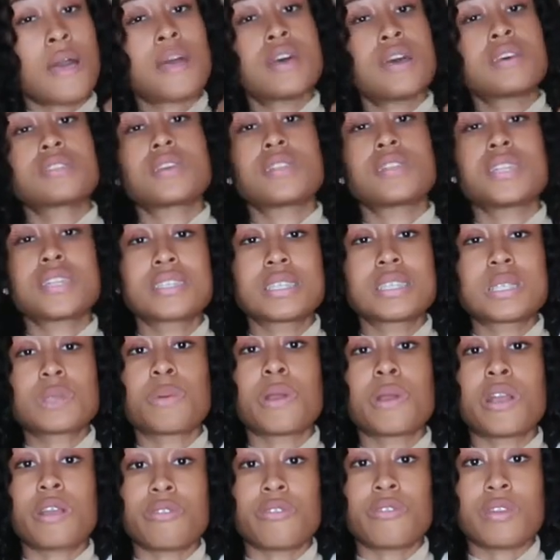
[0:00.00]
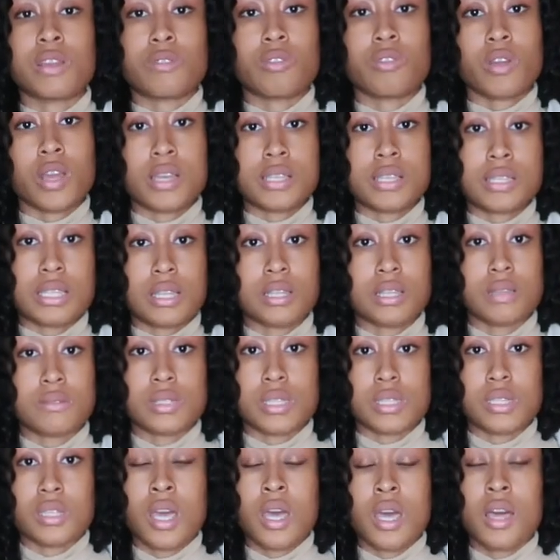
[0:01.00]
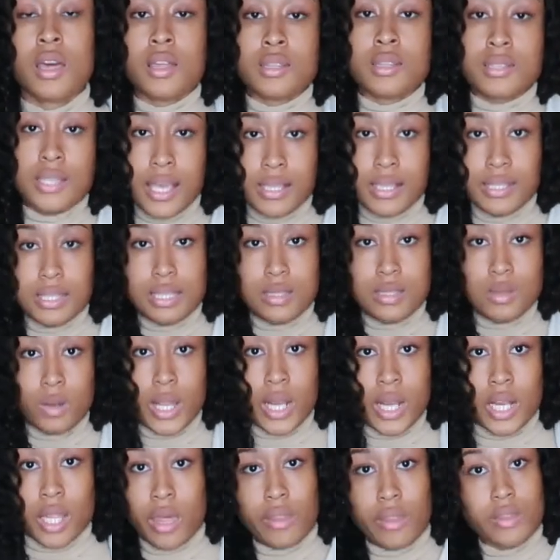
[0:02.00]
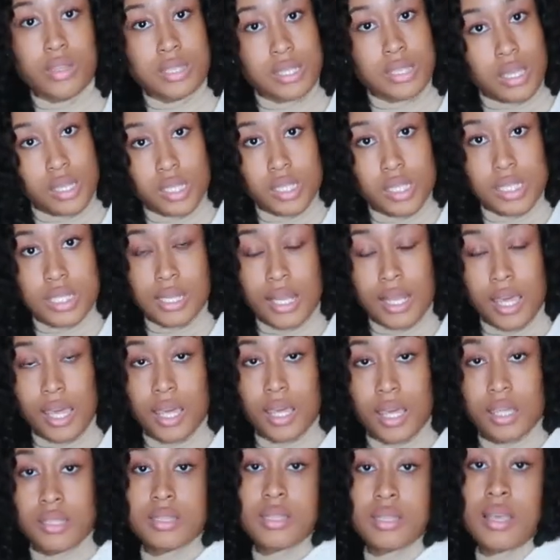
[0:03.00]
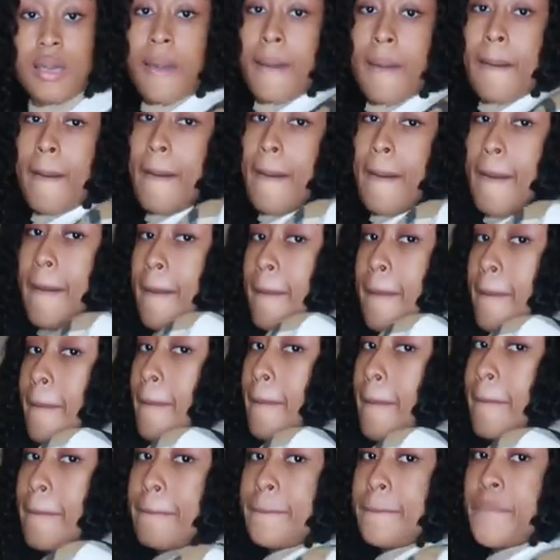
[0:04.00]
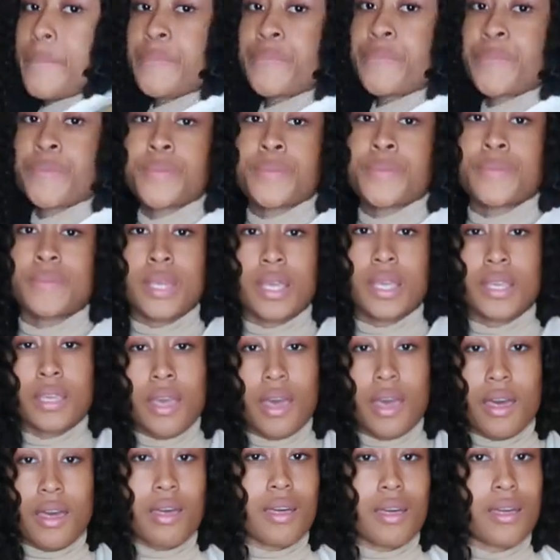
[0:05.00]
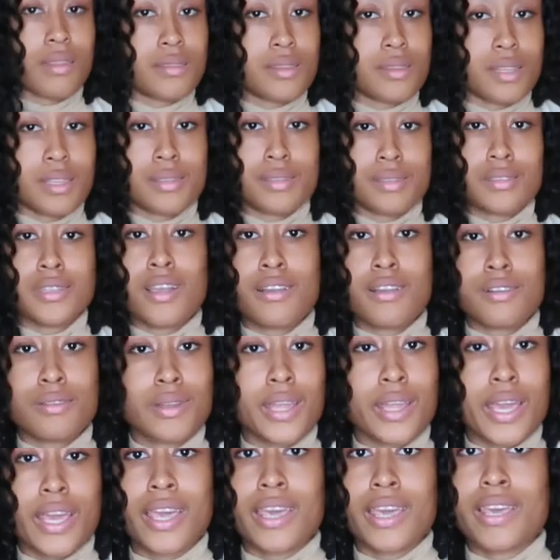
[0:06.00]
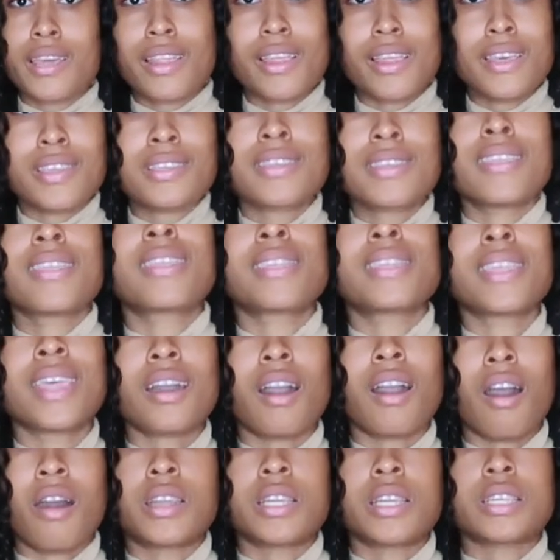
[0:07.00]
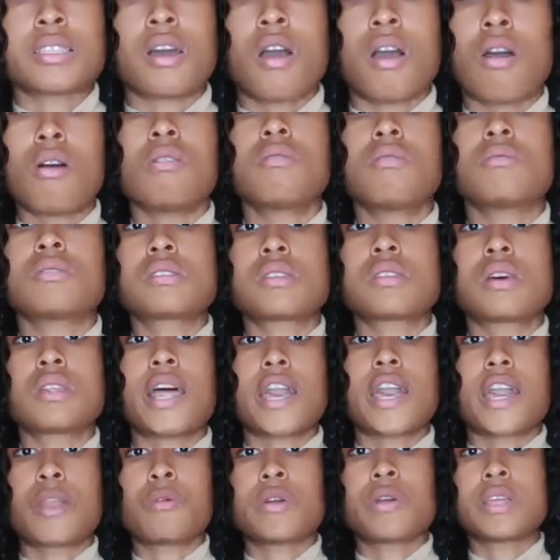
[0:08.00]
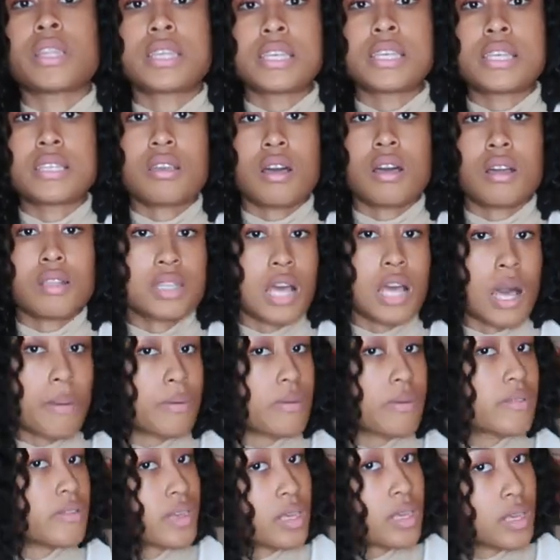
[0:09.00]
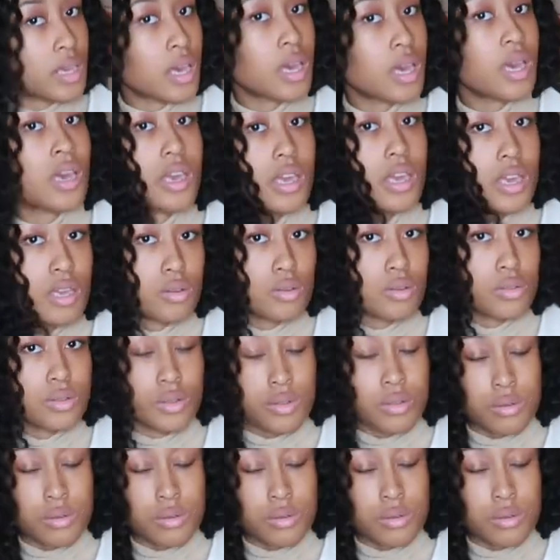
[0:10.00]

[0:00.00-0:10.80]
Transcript: So this is perfect for us that lives in Texas or any other southern states. Yeah, the turtleneck is thick on its own, so like with this on top of it, it'll